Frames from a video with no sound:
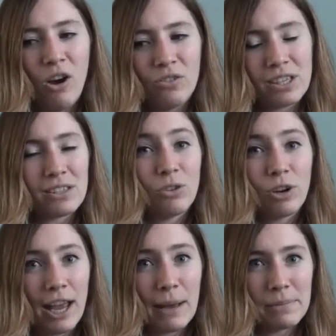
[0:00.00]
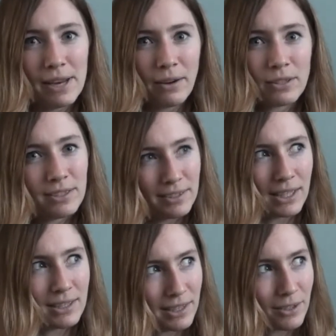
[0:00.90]
Obviously it's not going to happen now because it's
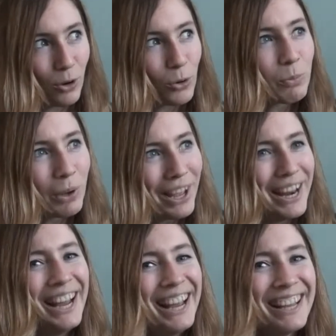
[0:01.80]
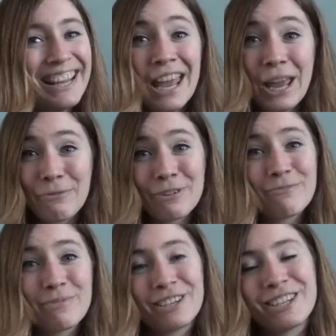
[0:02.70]
6 years old, but that would
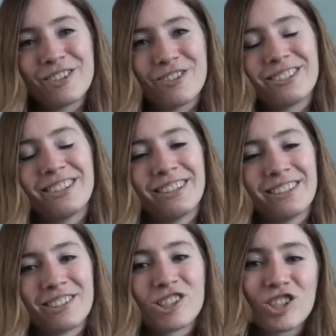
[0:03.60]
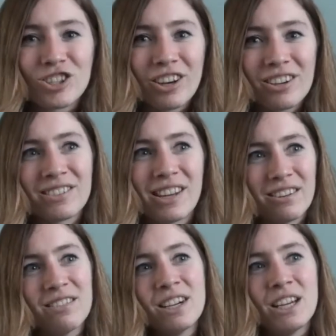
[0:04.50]
have been an interesting little addition, because
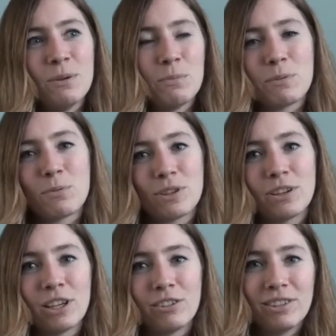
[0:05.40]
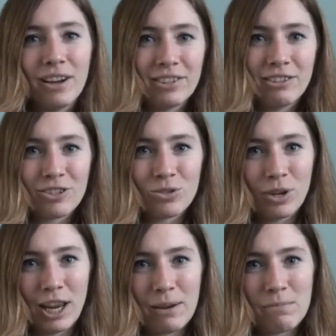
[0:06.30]
then people that love the original
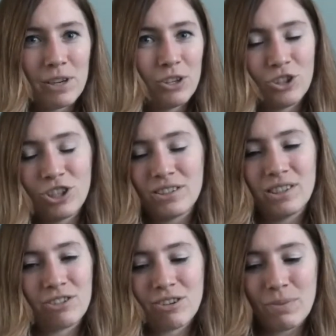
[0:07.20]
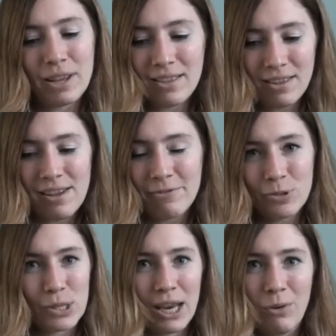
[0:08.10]
game could just literally play the
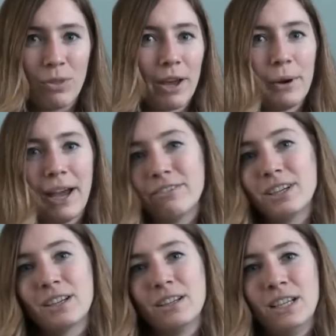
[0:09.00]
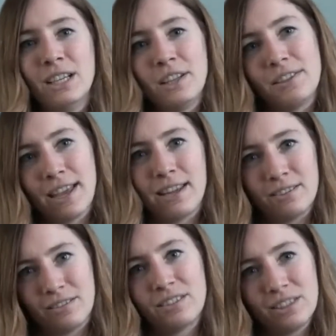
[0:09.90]
levels again without having that
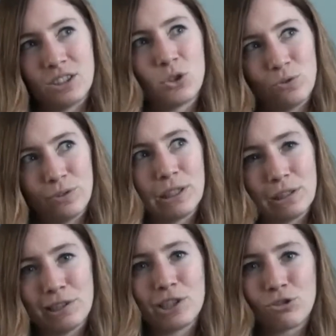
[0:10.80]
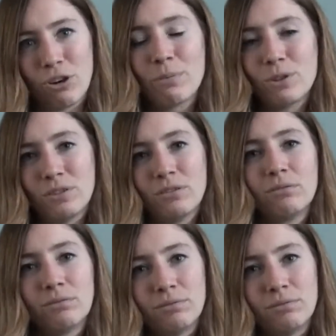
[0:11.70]
sort of little interruption